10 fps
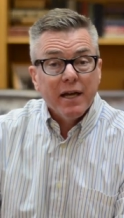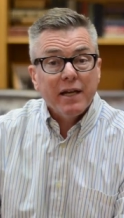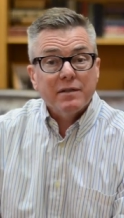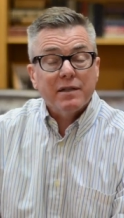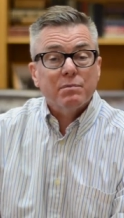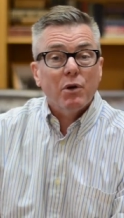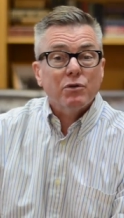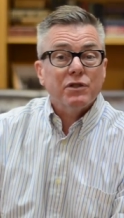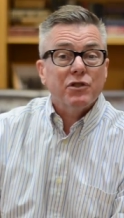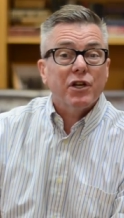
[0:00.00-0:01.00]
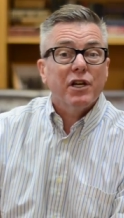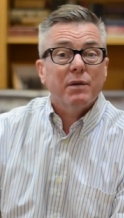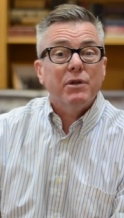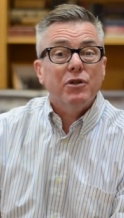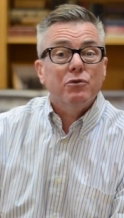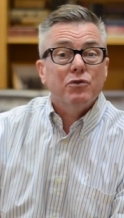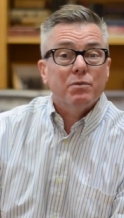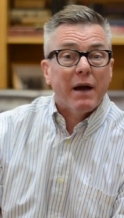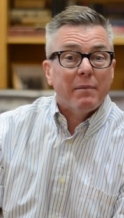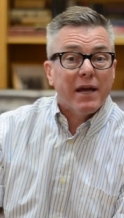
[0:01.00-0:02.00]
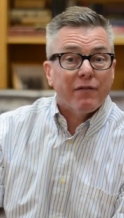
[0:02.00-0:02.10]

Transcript: And he says, Moses, you're going to be used by me.